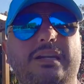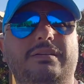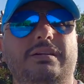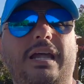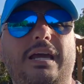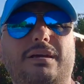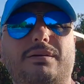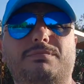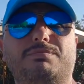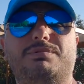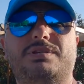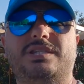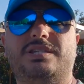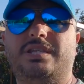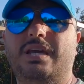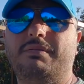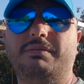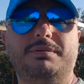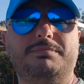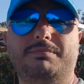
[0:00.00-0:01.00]
it like
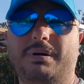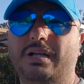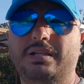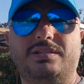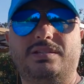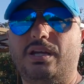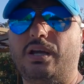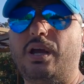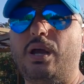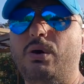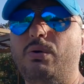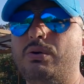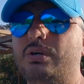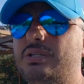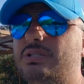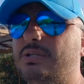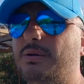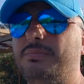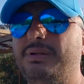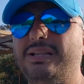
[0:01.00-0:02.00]
7 months ago
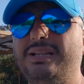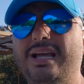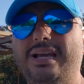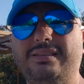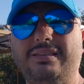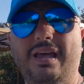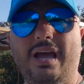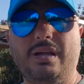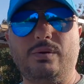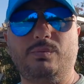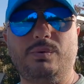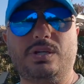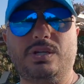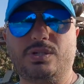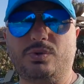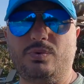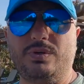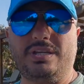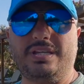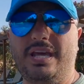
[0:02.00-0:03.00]
or something like that,
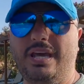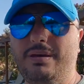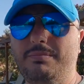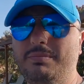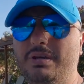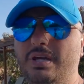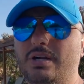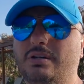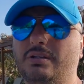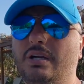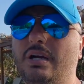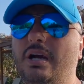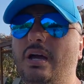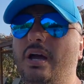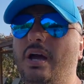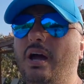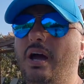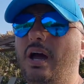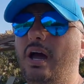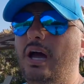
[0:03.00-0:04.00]
because we came here
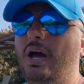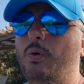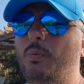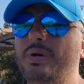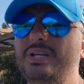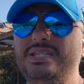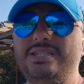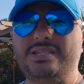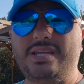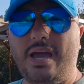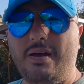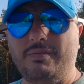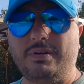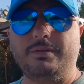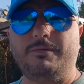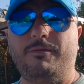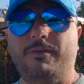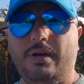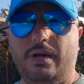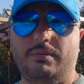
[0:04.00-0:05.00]
with
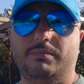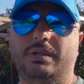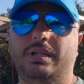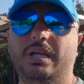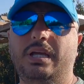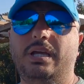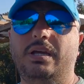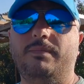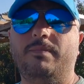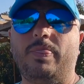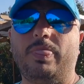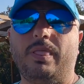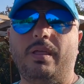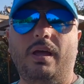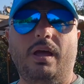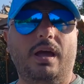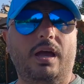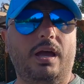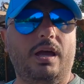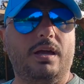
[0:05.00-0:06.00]
7 family,
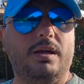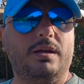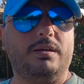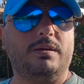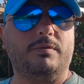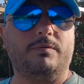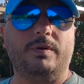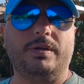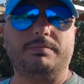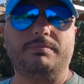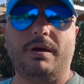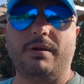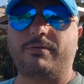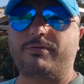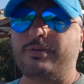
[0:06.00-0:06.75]
with my